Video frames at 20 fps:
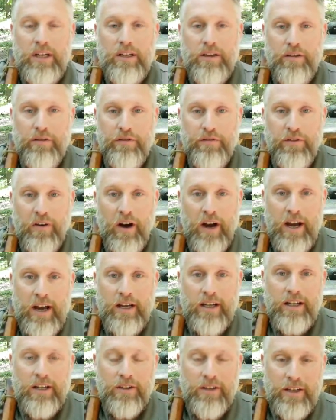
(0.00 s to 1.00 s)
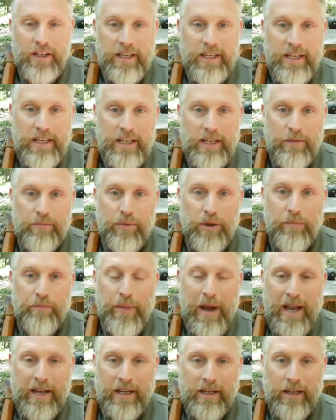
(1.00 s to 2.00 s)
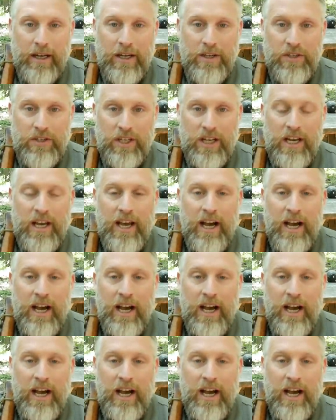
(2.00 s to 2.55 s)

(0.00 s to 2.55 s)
the fire that he can put back at us,